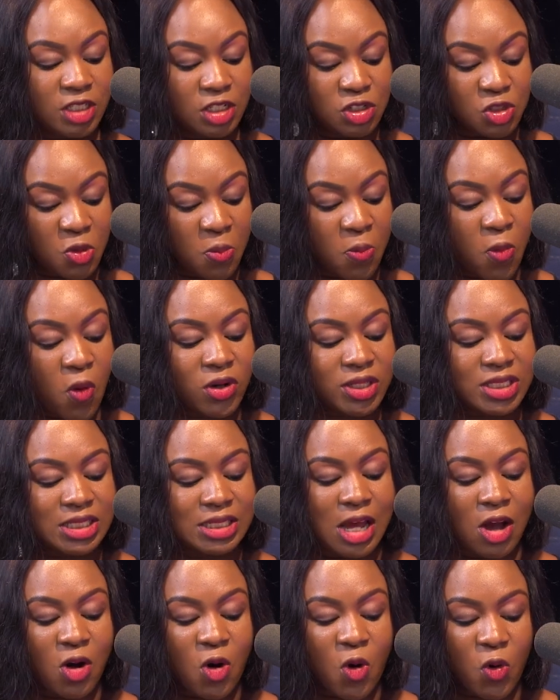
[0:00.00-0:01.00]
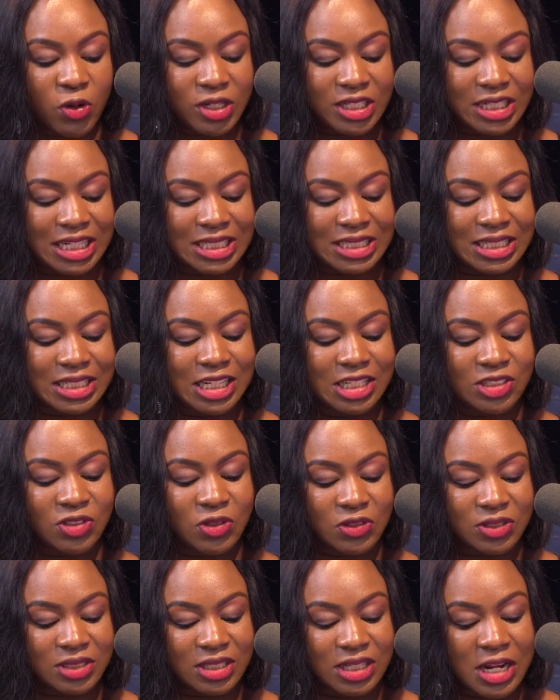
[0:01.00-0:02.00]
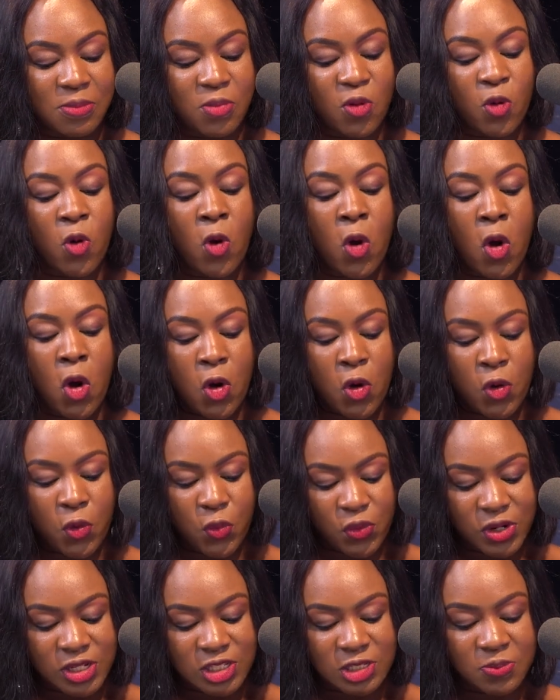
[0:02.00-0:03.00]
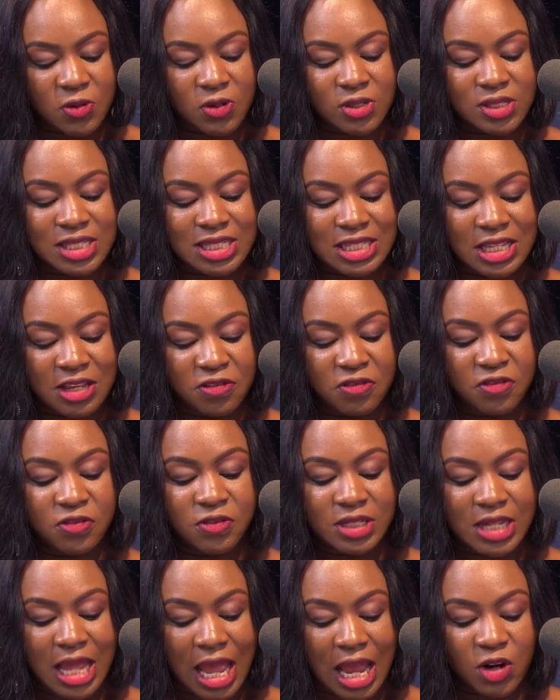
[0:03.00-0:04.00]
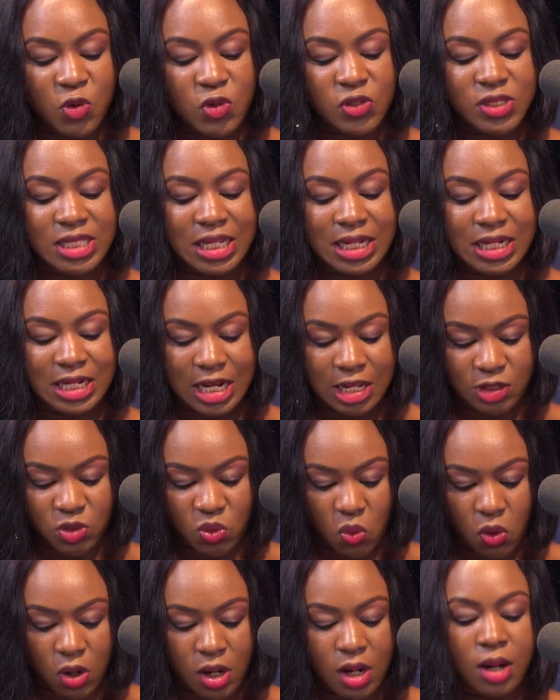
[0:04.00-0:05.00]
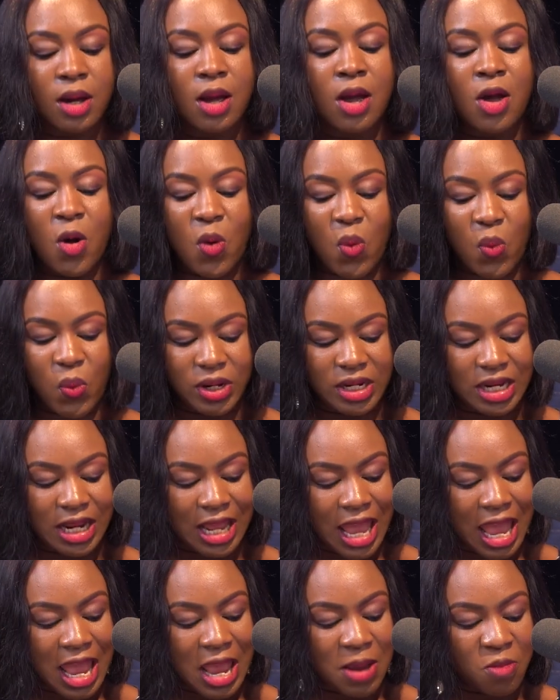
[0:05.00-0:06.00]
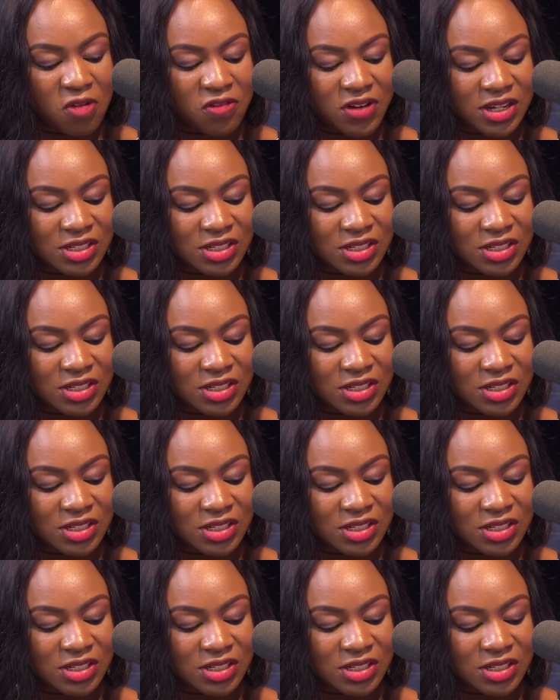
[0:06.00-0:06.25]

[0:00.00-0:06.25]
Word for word: supporting and coordinating a sustainable, responsive diagnostic network with the aim of